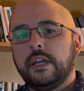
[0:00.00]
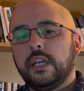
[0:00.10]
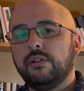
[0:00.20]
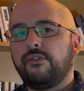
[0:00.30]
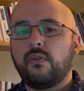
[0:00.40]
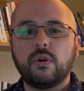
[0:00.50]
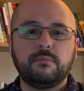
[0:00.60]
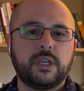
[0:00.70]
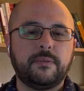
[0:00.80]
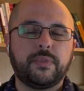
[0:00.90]
inform
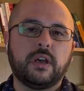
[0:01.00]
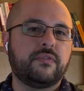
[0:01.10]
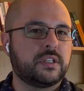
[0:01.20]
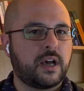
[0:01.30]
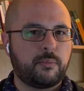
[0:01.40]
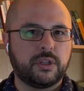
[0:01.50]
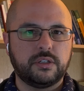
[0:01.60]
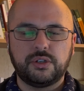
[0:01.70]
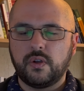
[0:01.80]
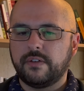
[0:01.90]
me of the topic
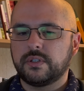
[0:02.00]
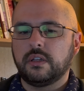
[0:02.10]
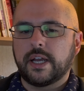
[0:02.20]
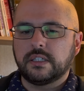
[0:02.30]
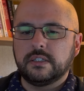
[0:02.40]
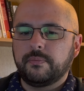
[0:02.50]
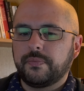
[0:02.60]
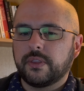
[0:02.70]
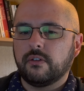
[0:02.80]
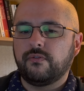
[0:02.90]
that you have selected
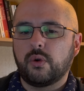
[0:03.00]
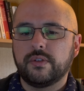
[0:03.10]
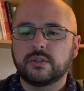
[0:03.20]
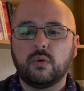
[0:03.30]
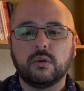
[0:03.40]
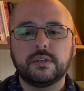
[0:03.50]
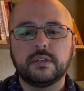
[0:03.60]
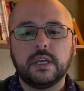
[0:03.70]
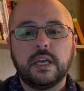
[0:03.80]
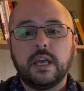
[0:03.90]
for this course.